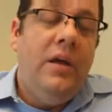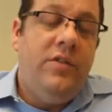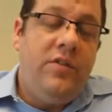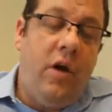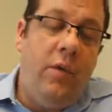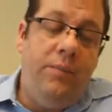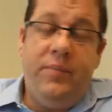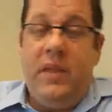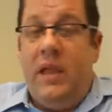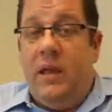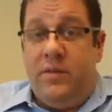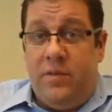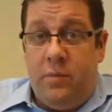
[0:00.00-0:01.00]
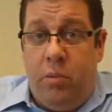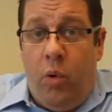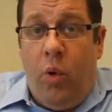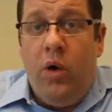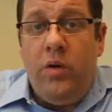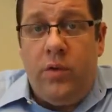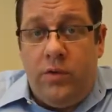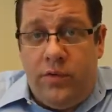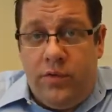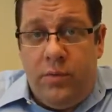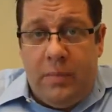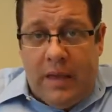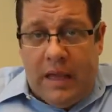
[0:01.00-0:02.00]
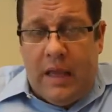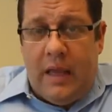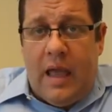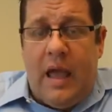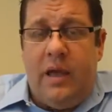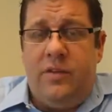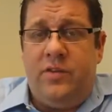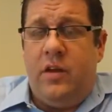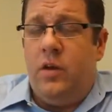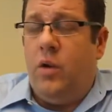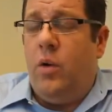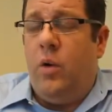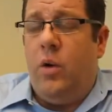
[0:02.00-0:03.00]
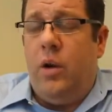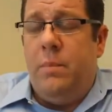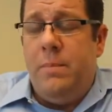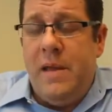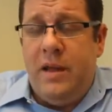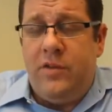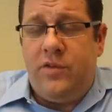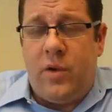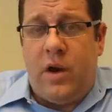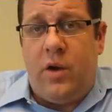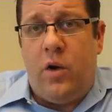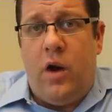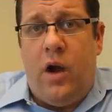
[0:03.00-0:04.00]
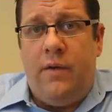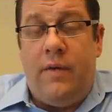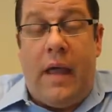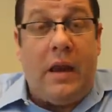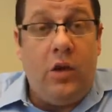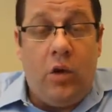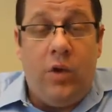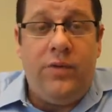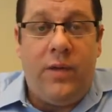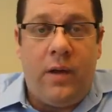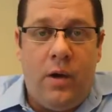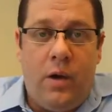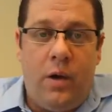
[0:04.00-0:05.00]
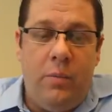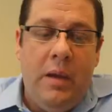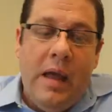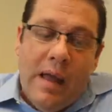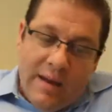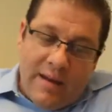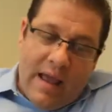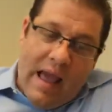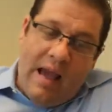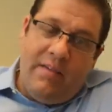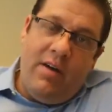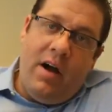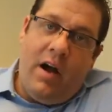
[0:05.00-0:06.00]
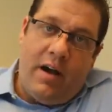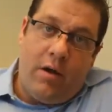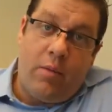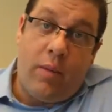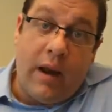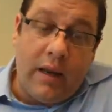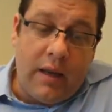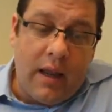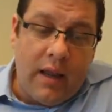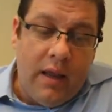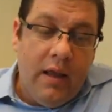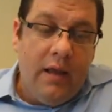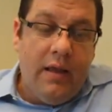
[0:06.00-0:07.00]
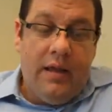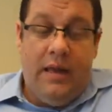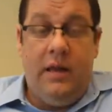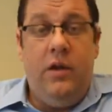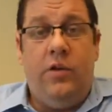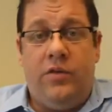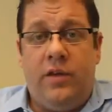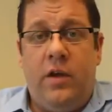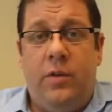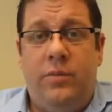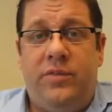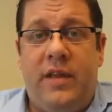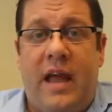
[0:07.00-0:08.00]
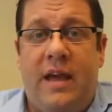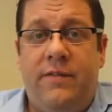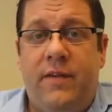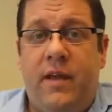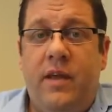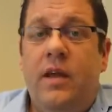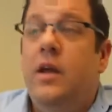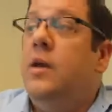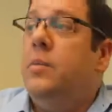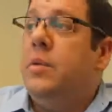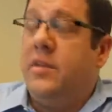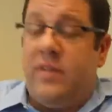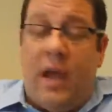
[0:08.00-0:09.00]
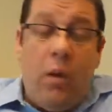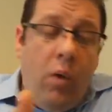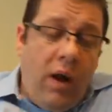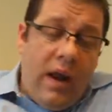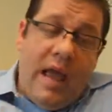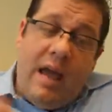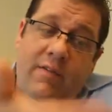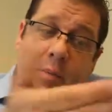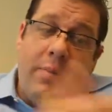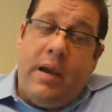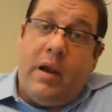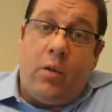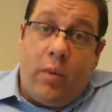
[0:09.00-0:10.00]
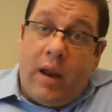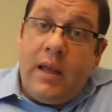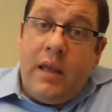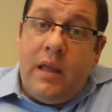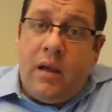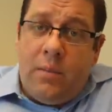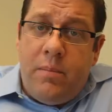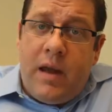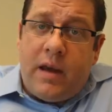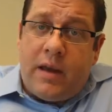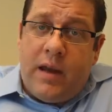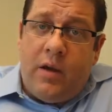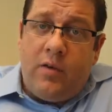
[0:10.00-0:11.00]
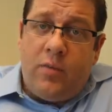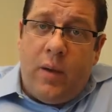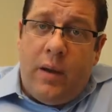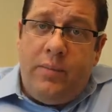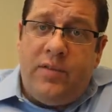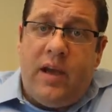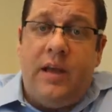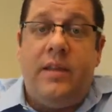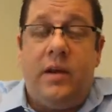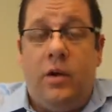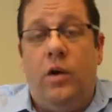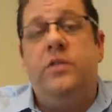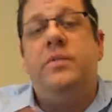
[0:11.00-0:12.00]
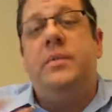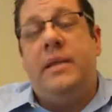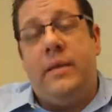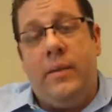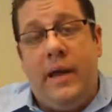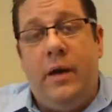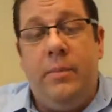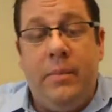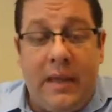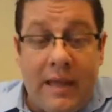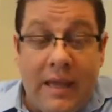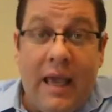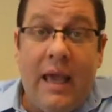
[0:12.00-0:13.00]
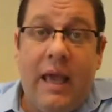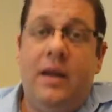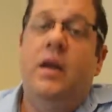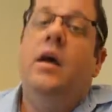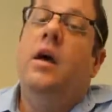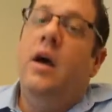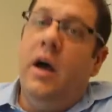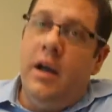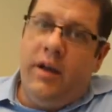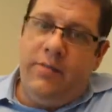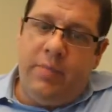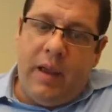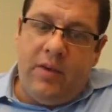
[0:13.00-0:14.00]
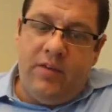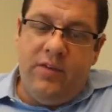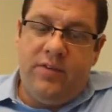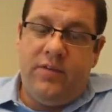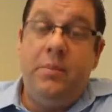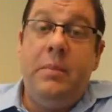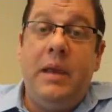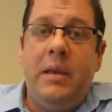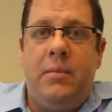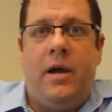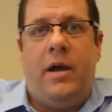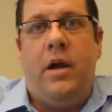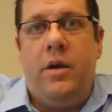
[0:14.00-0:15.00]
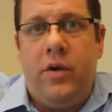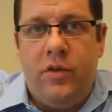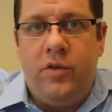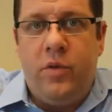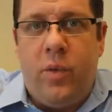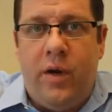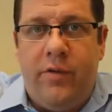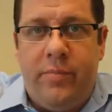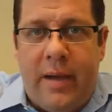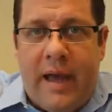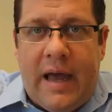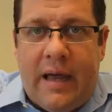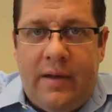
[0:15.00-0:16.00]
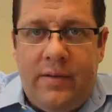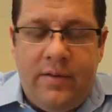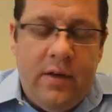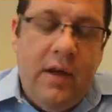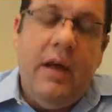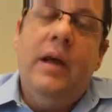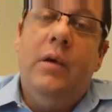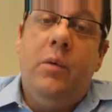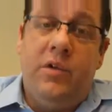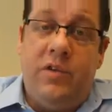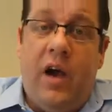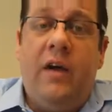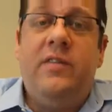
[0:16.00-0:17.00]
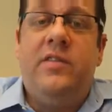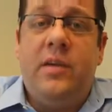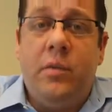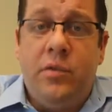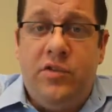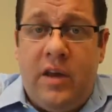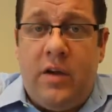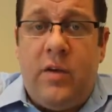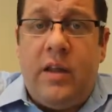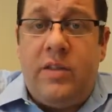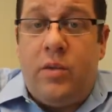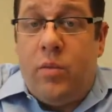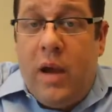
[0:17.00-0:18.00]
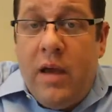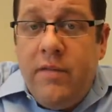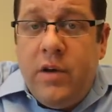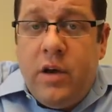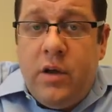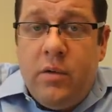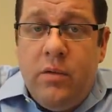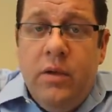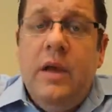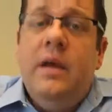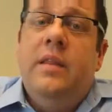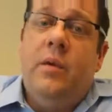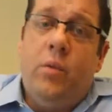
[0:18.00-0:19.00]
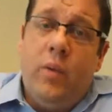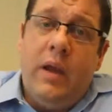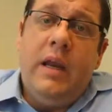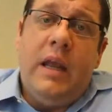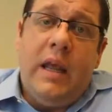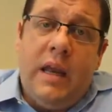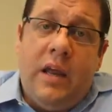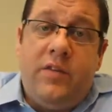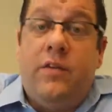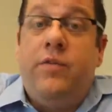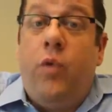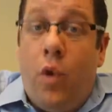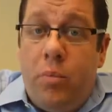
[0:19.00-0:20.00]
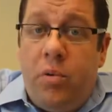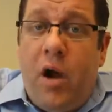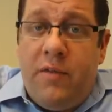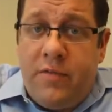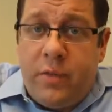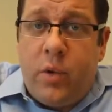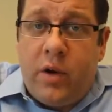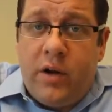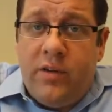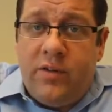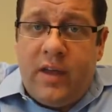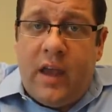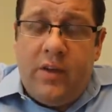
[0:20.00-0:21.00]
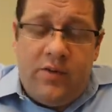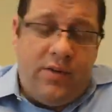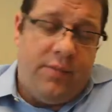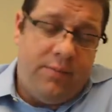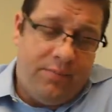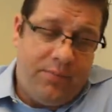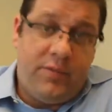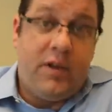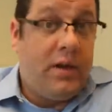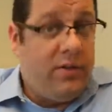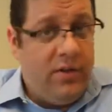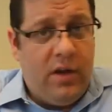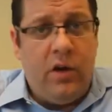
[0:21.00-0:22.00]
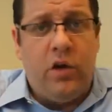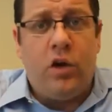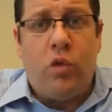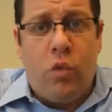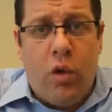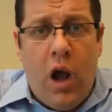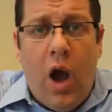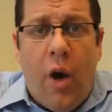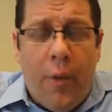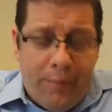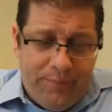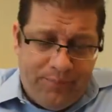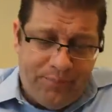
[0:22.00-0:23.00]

So it's important to me as an administrator of a nursing home to have a higher ranking in nursing home staffing because I want to have a better ranking on Medicare's website that ultimately will help me get enough patients to meet my 112 beds, which obviously will generate the revenue that we need as a for-profit organization to continue to grow.